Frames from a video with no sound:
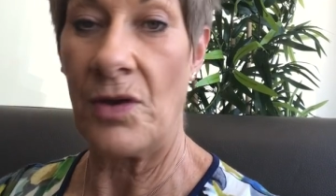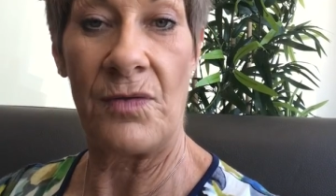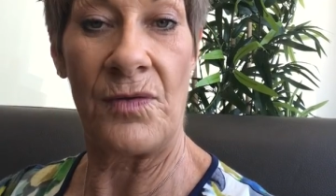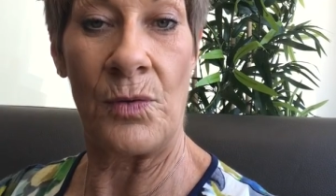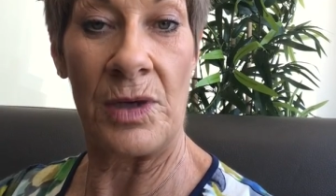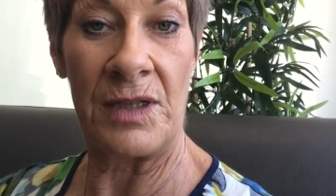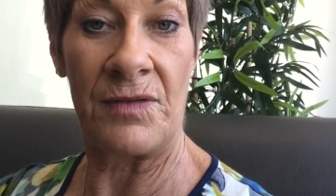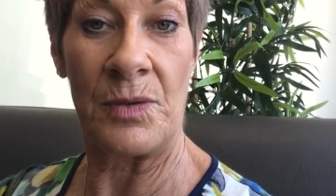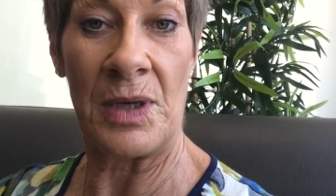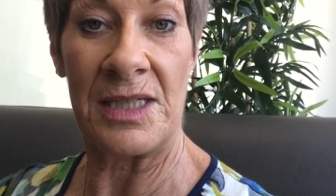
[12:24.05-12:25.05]
for
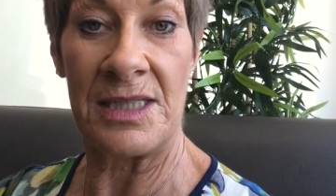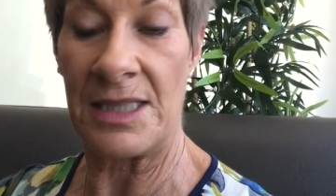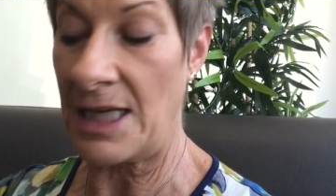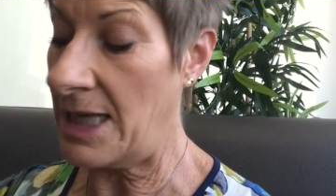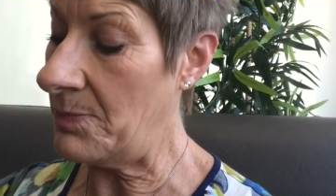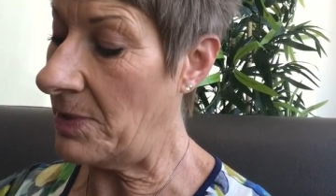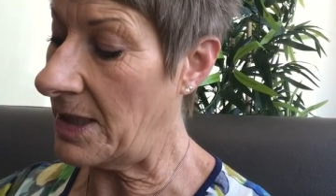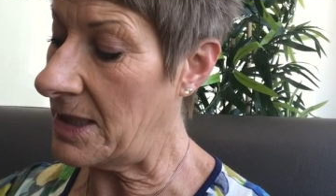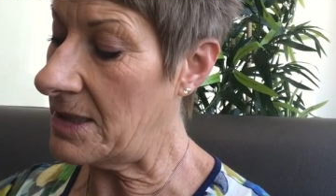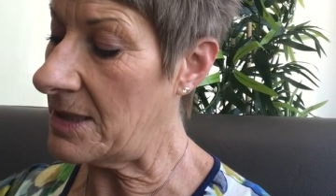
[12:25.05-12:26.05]
everyone today,
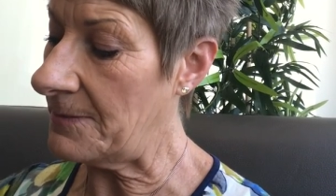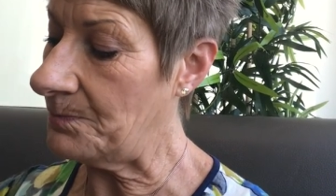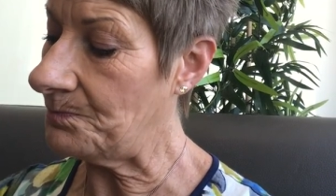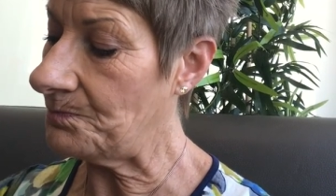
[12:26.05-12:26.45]
please?